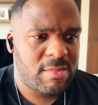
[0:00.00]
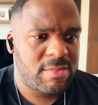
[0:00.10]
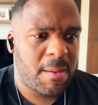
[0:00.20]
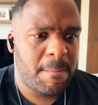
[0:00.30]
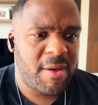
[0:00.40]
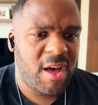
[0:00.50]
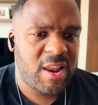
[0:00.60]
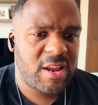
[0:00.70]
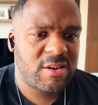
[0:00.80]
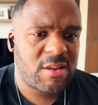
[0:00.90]
The
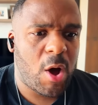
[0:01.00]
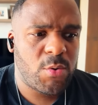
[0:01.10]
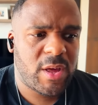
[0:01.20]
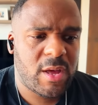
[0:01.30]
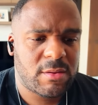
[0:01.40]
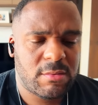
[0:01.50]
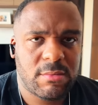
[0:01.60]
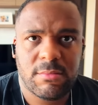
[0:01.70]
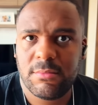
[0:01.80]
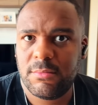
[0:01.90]
Berlin donut?
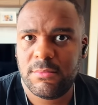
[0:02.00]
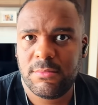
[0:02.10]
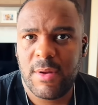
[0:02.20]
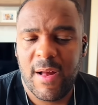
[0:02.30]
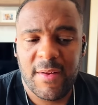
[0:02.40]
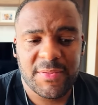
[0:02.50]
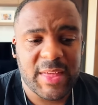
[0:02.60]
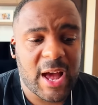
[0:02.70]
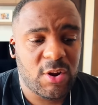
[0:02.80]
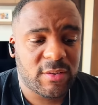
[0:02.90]

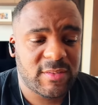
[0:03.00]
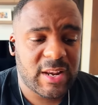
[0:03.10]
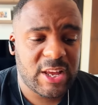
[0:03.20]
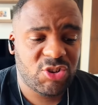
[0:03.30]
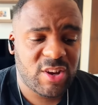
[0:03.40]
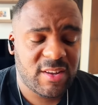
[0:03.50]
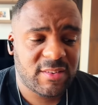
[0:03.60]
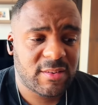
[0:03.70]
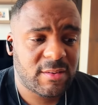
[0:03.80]
That looks delicious.